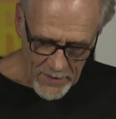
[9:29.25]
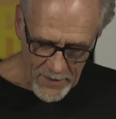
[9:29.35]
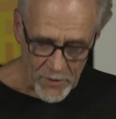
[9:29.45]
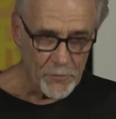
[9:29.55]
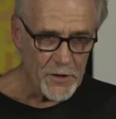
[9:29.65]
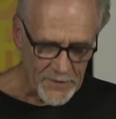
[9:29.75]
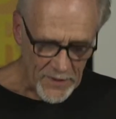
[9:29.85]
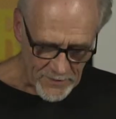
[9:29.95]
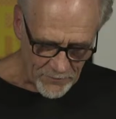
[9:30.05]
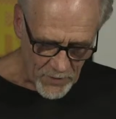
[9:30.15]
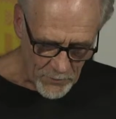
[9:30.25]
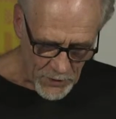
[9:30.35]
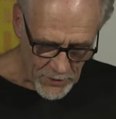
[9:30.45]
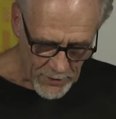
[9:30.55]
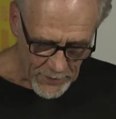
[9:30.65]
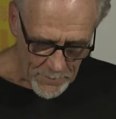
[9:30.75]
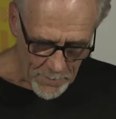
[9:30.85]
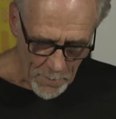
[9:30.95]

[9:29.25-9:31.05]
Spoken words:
and a real sense of community.